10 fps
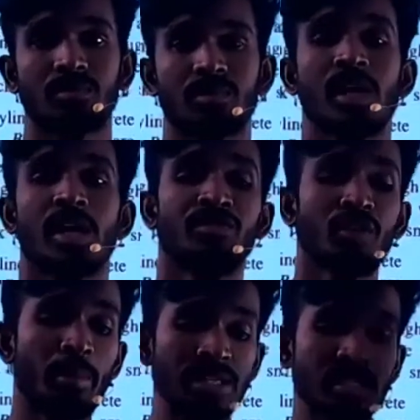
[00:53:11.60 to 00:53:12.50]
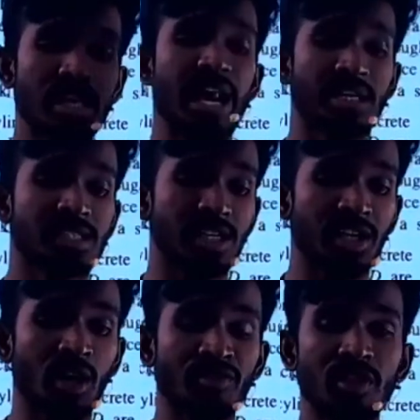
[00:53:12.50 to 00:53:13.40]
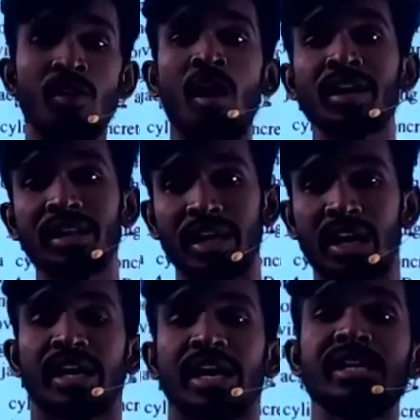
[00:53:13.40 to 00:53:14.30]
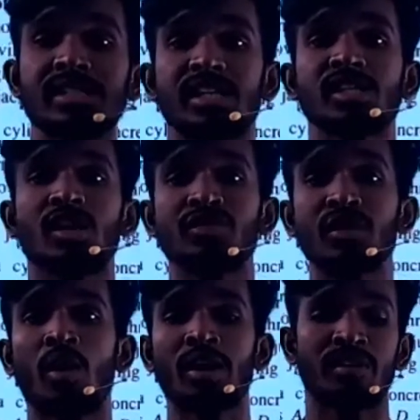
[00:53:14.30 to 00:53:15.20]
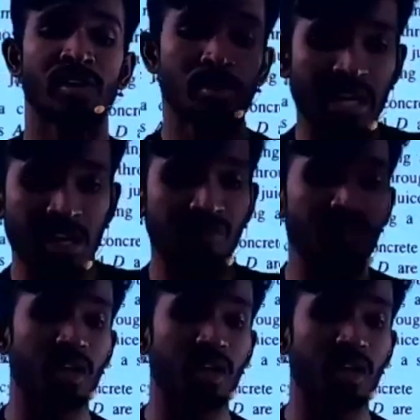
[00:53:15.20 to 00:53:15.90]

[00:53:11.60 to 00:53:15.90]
If you measure the density of the water there, densities of the water will be different.